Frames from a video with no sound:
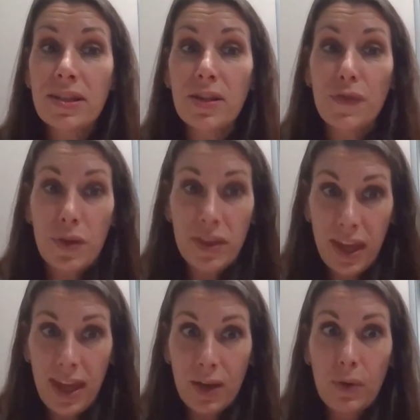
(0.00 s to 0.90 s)
So if you
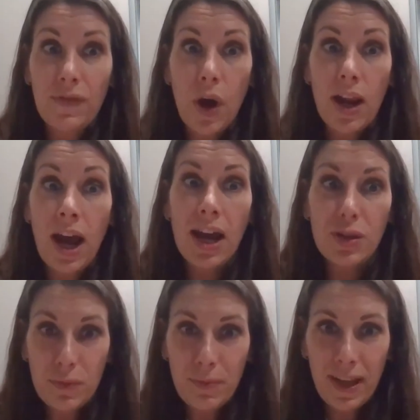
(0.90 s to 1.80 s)
think we've got
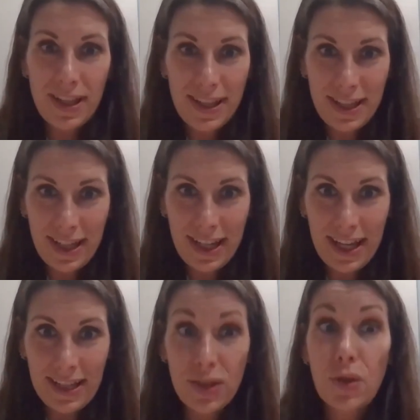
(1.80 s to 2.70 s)
100 plus
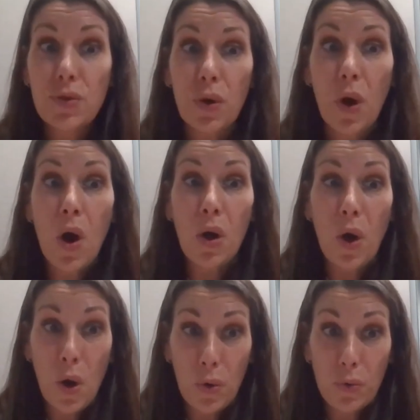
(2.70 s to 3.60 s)
syndicates, those are all
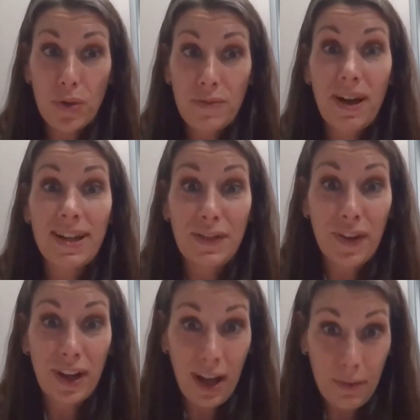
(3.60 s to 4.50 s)
owned by
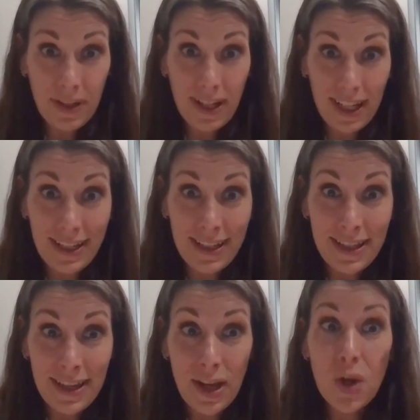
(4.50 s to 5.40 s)
different
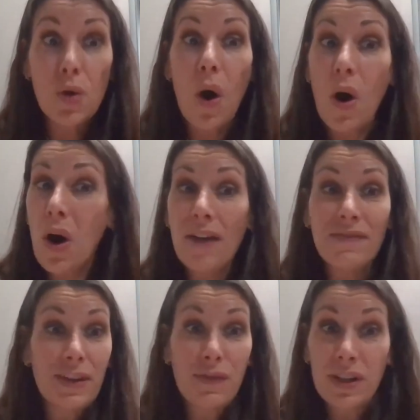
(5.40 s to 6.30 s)
companies who all have
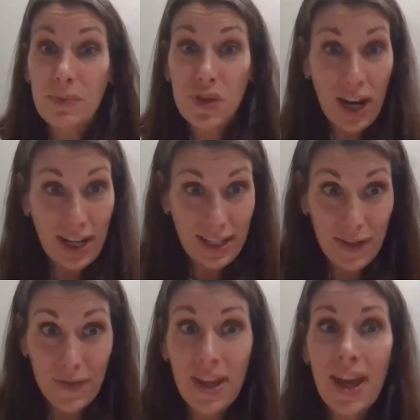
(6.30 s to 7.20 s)
different
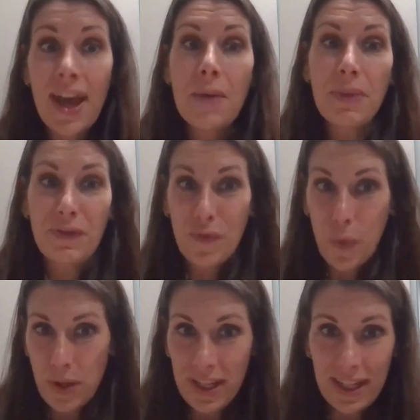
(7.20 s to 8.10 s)
objectives being
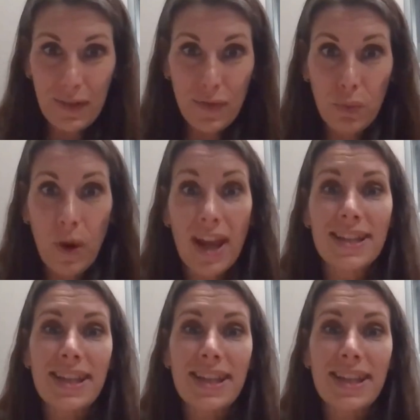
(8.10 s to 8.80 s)
forced in different ways.